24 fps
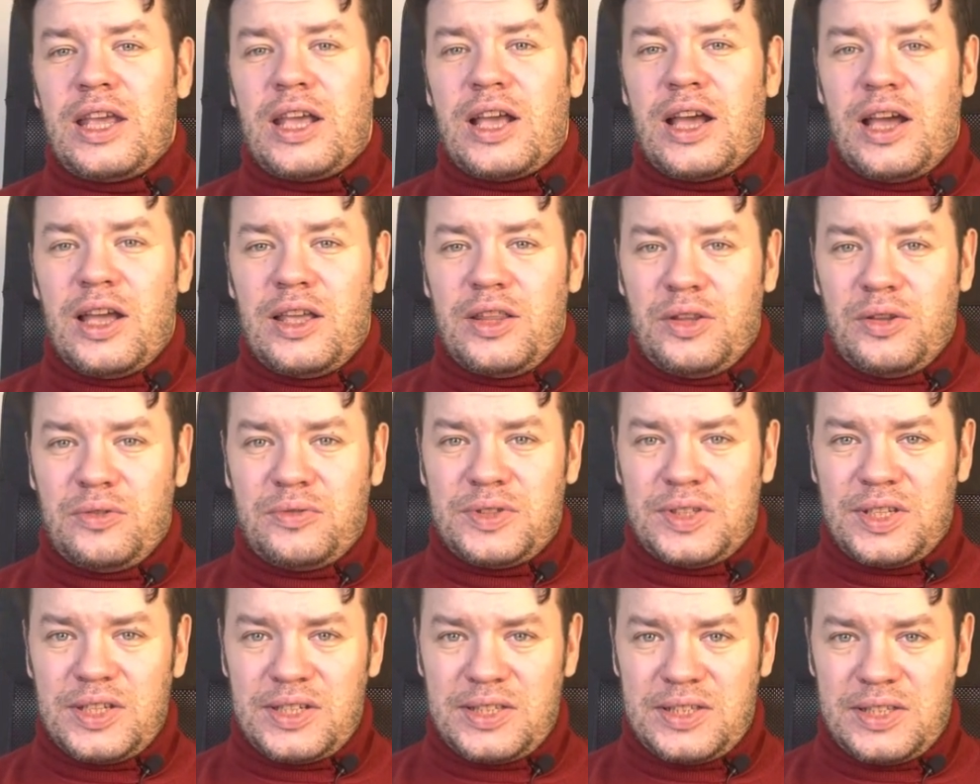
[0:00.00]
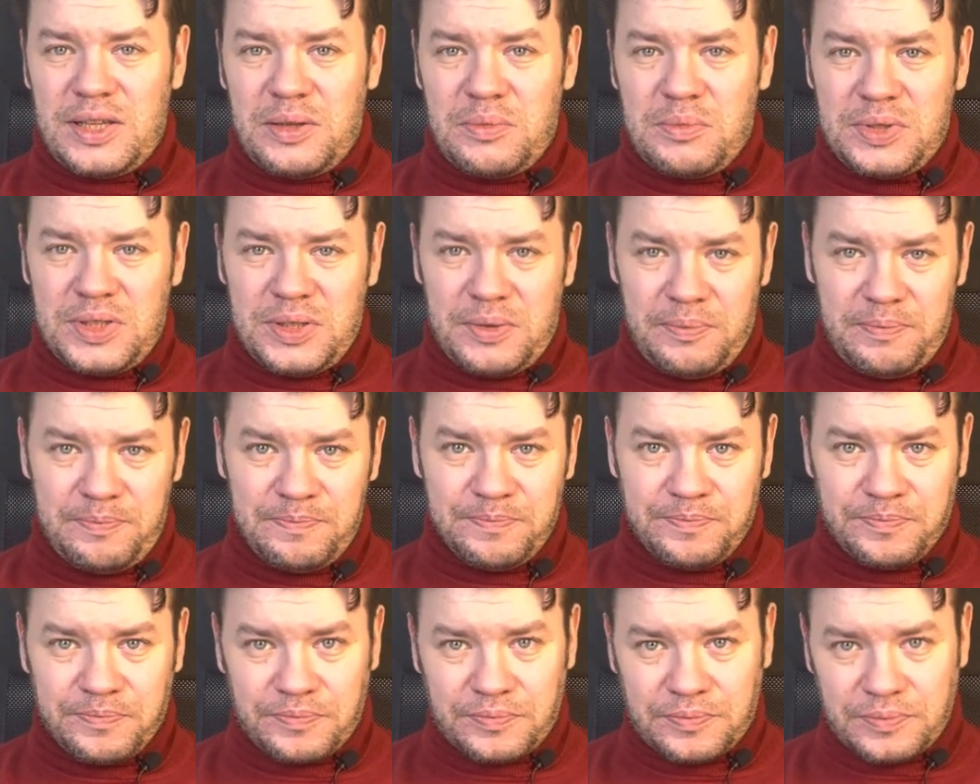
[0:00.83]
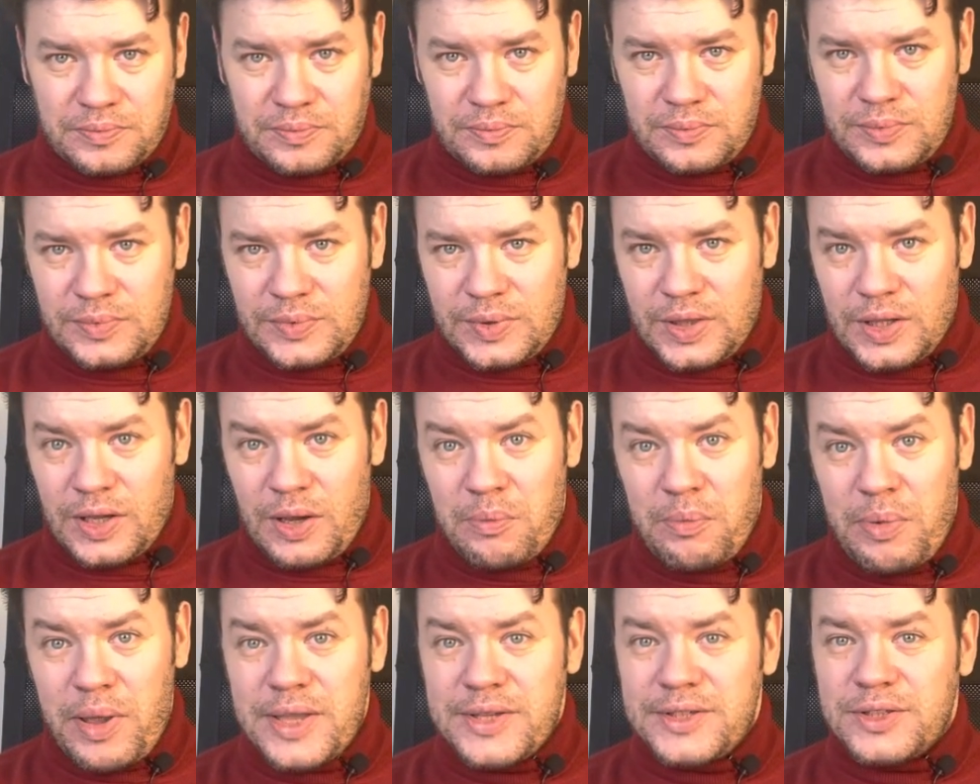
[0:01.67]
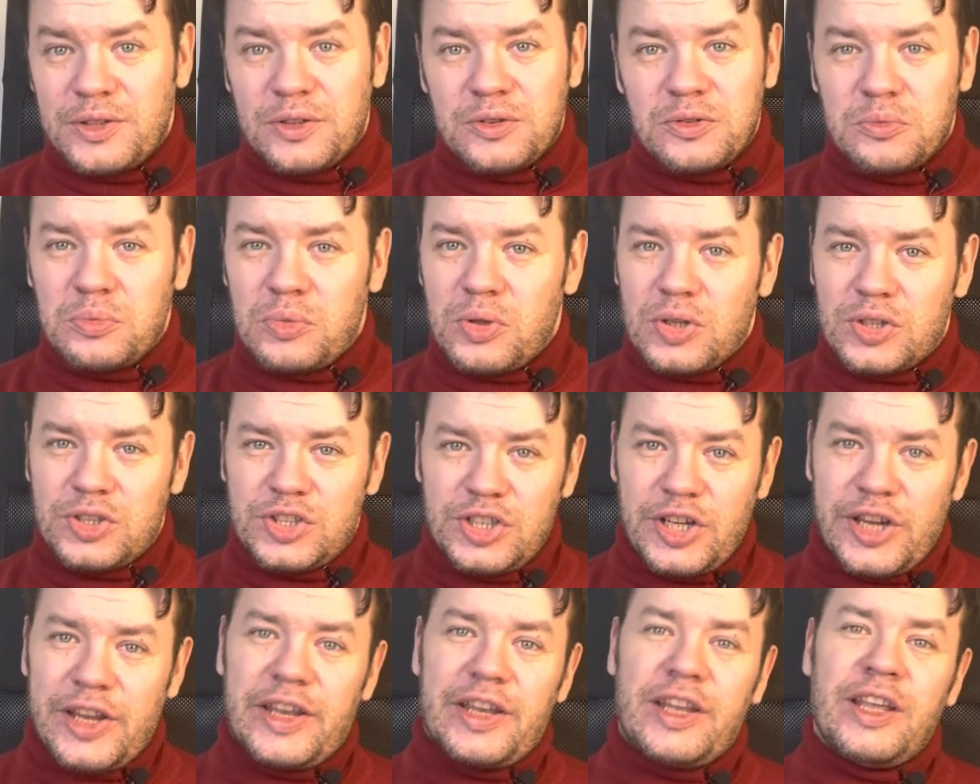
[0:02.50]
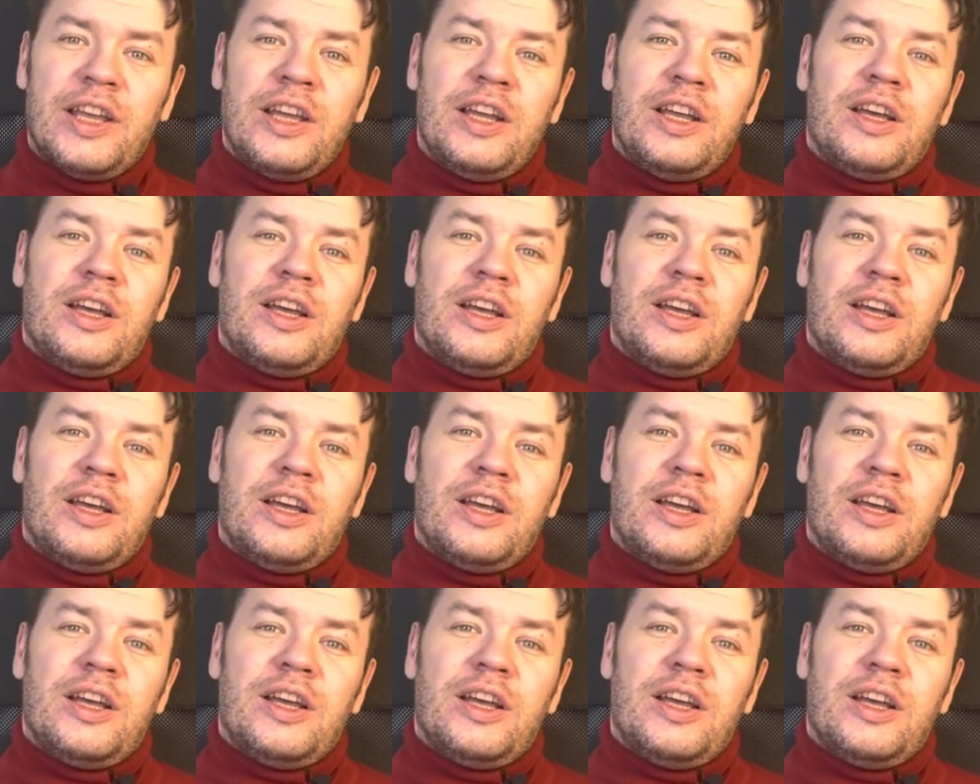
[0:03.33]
kind of systems based on blockchain.